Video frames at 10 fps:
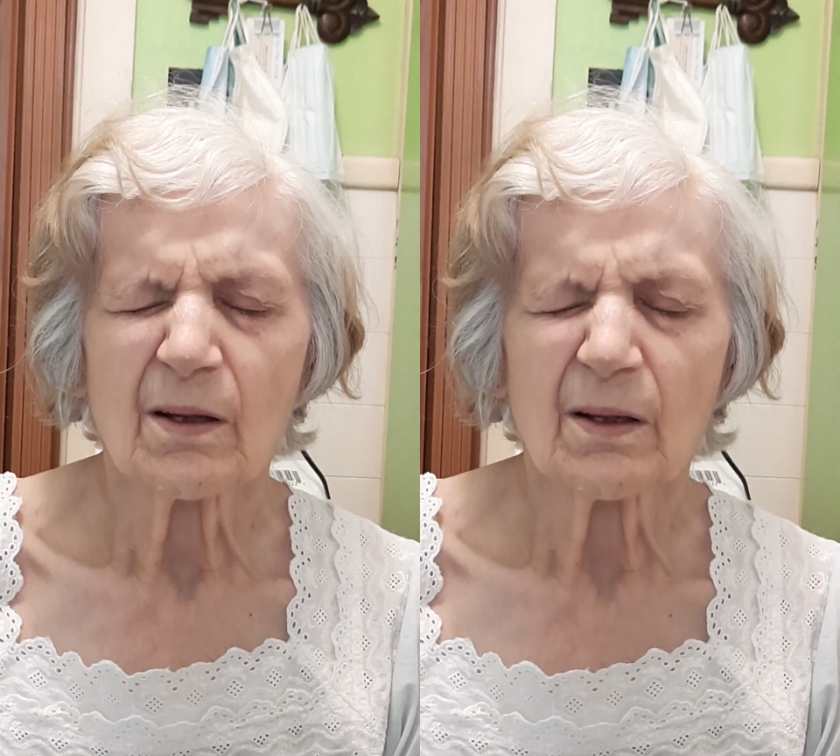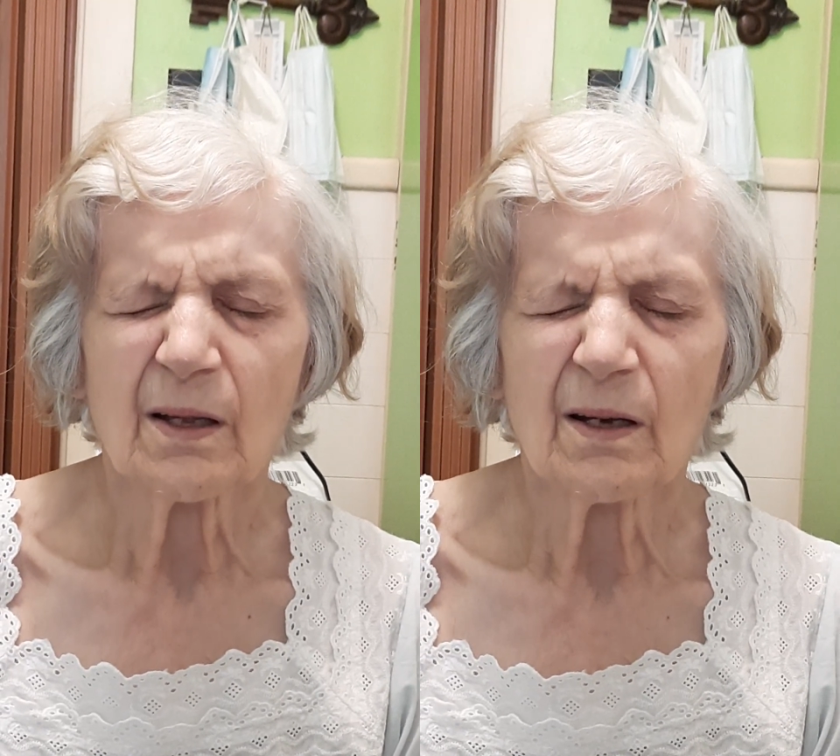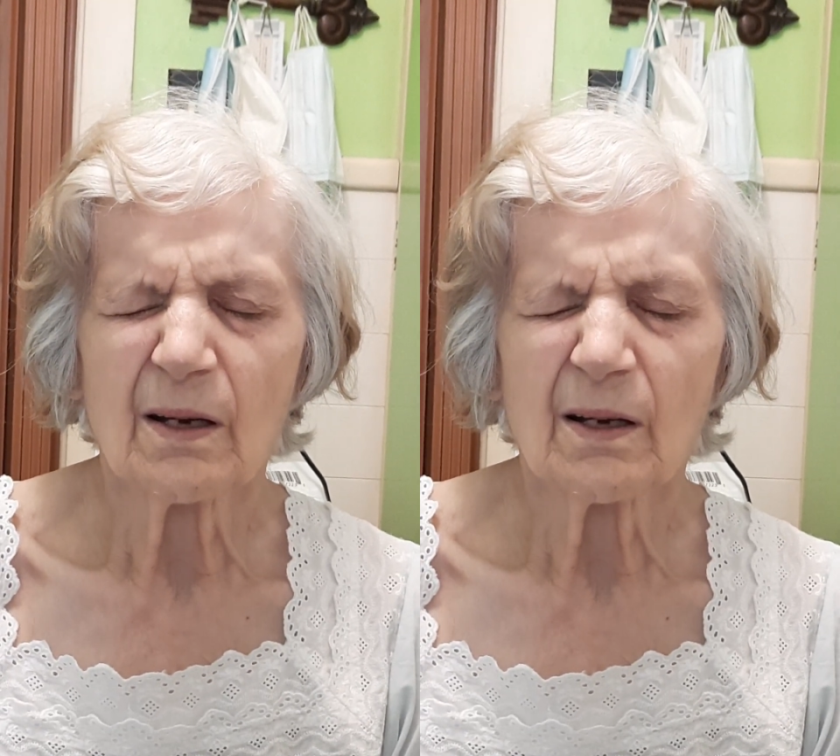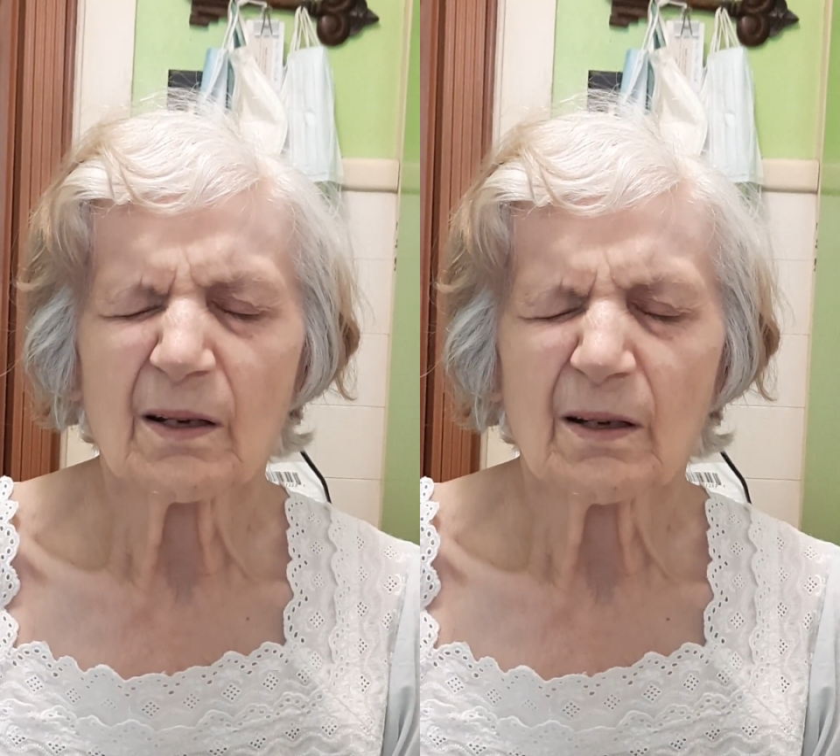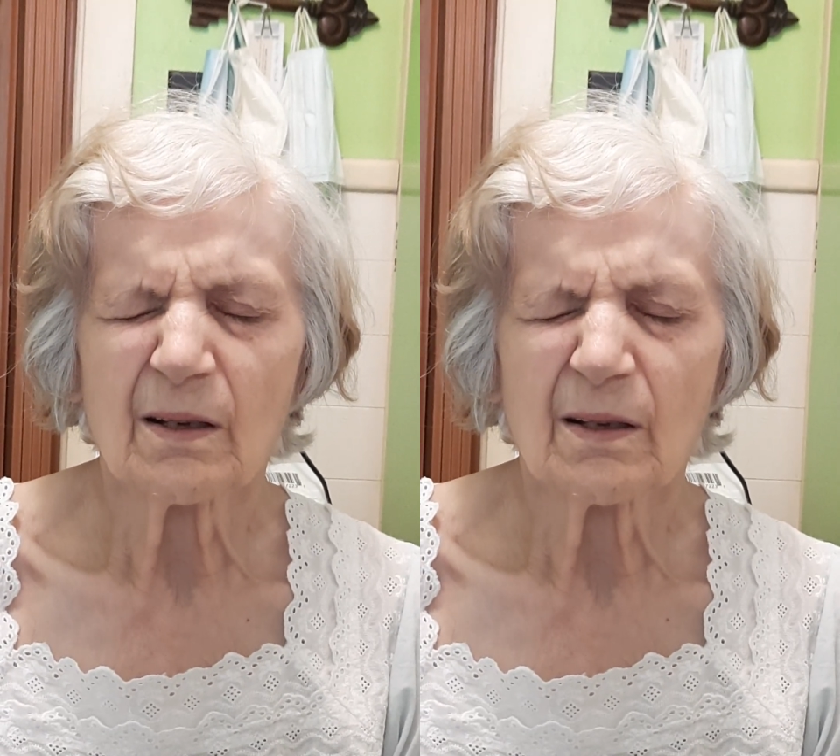
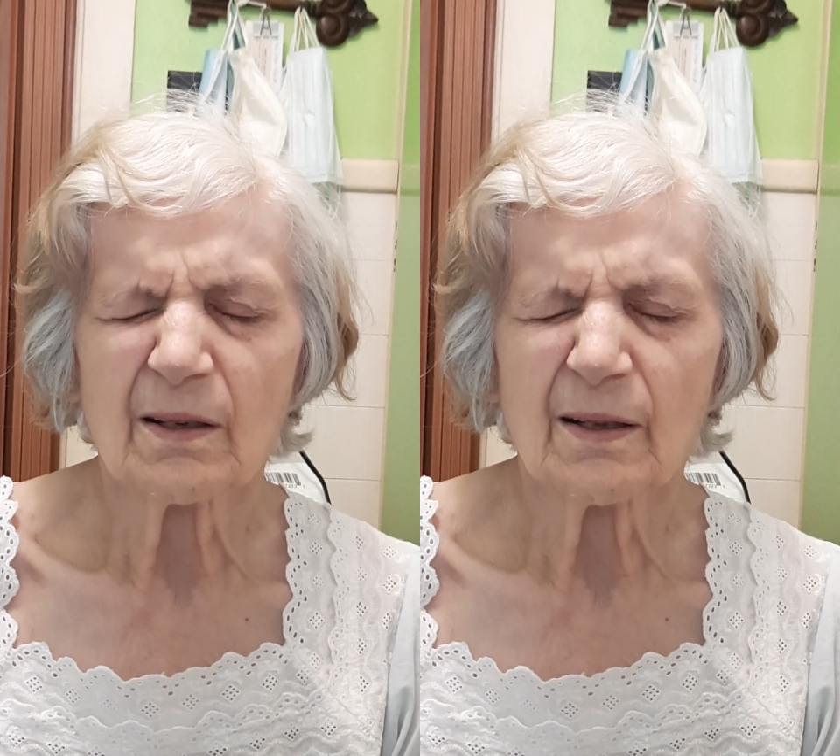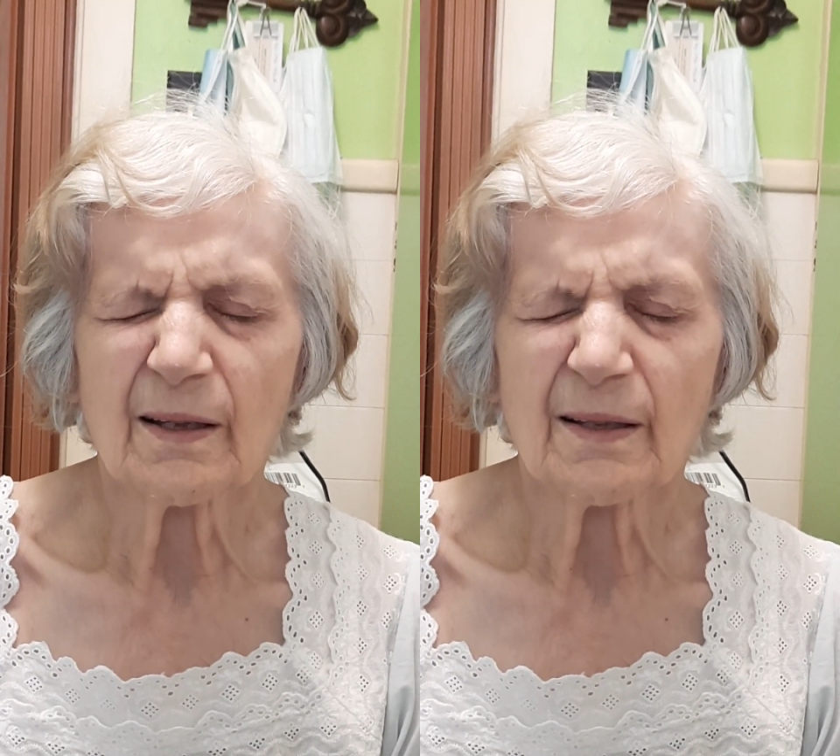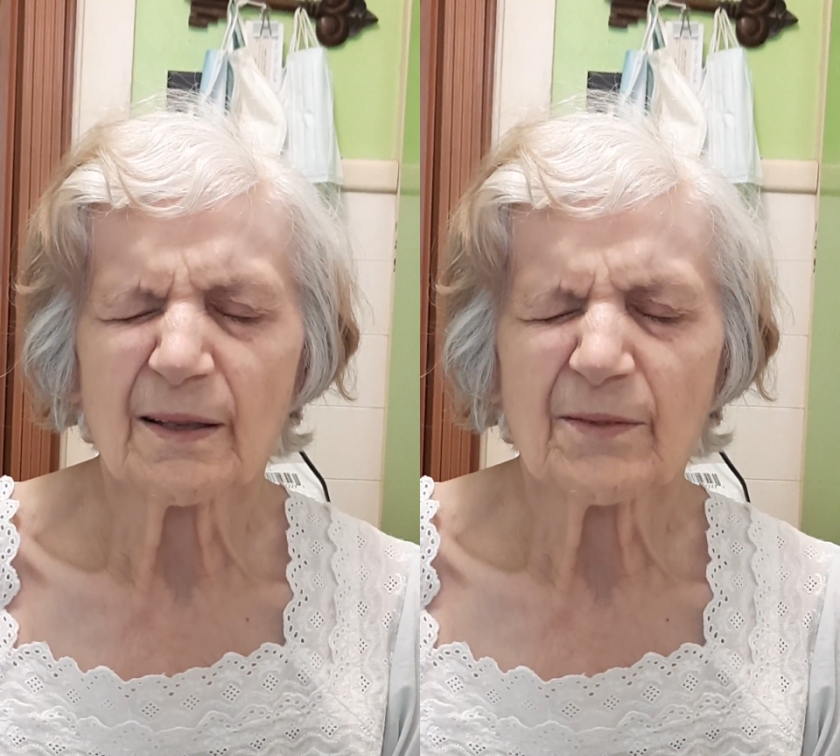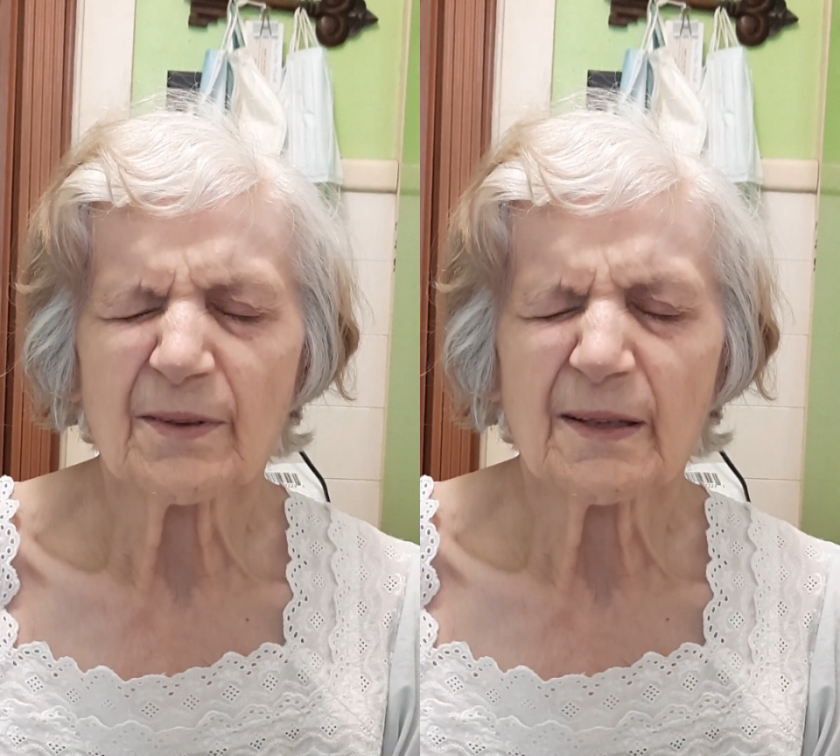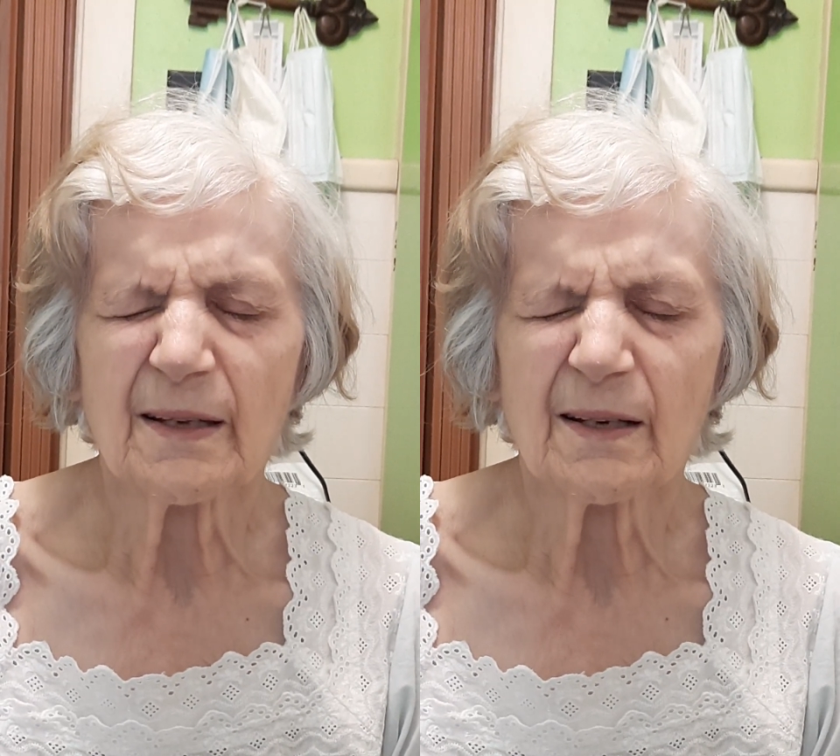yeah, and leave
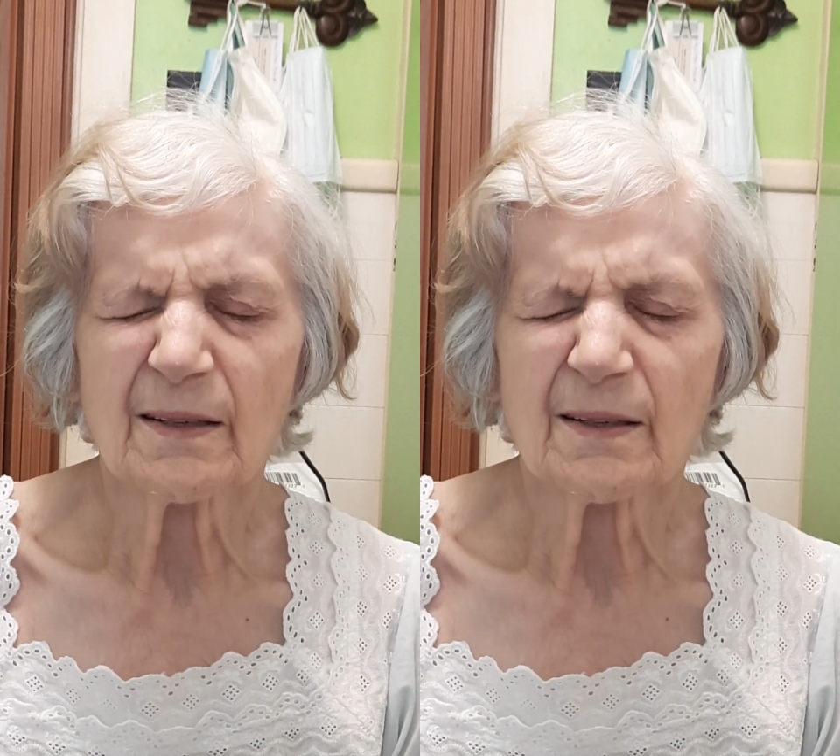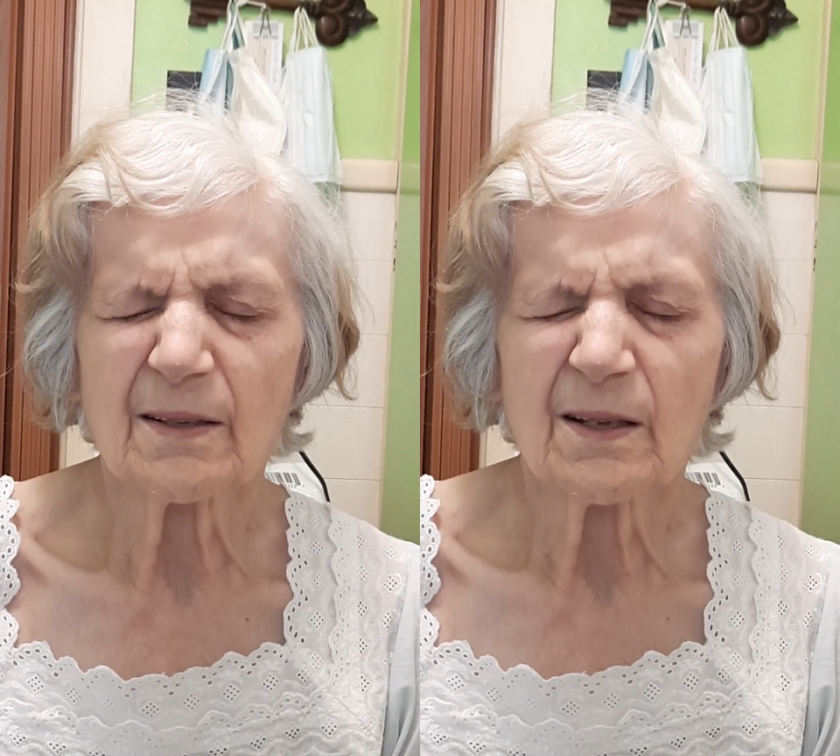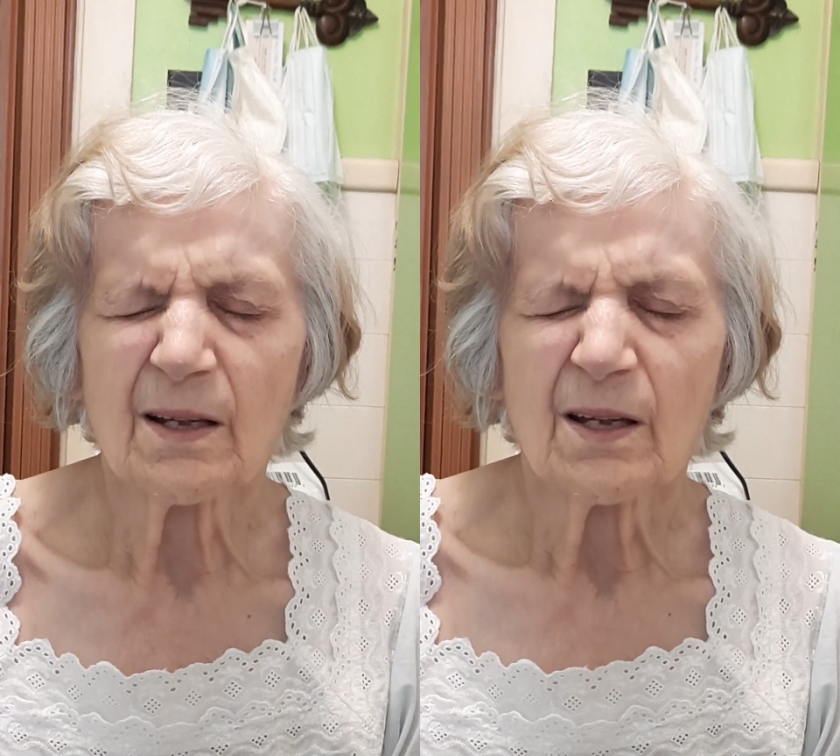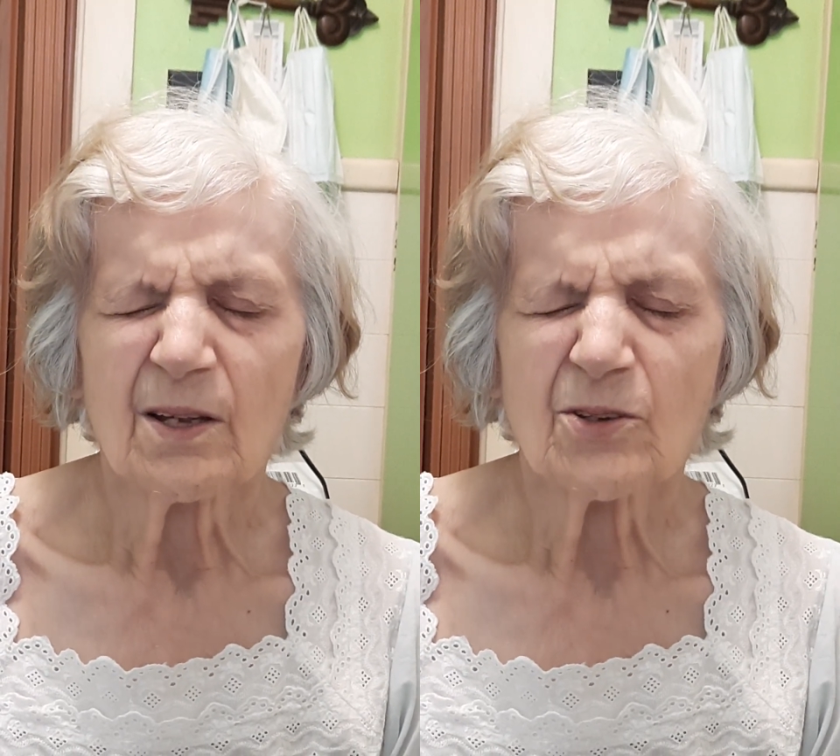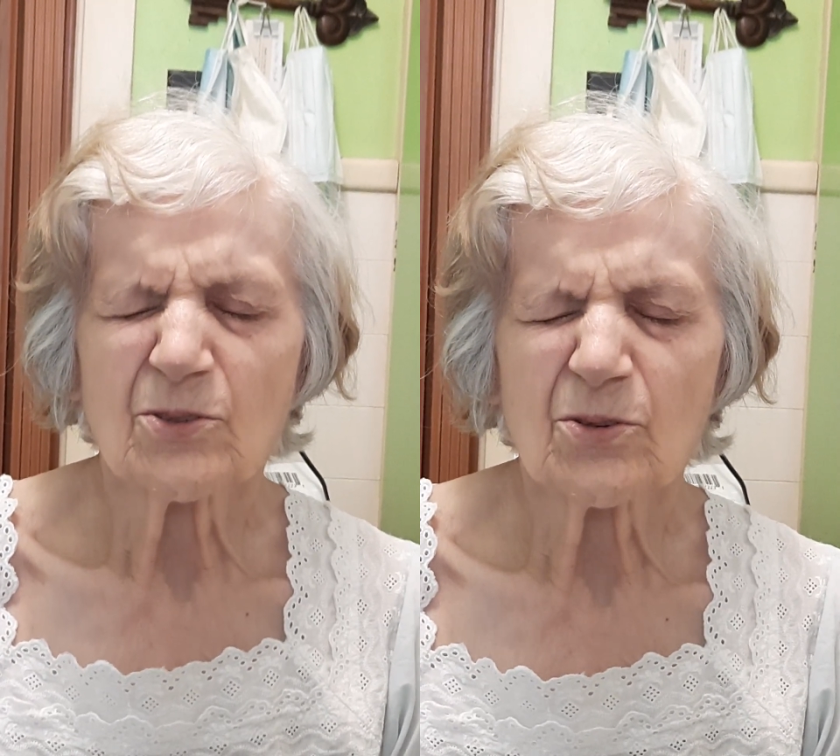it there.
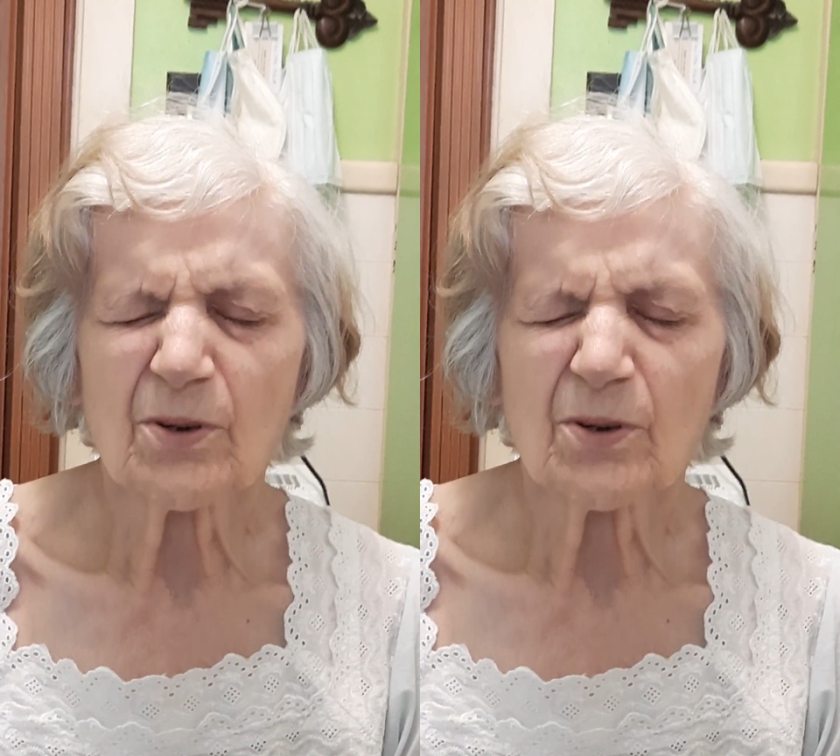So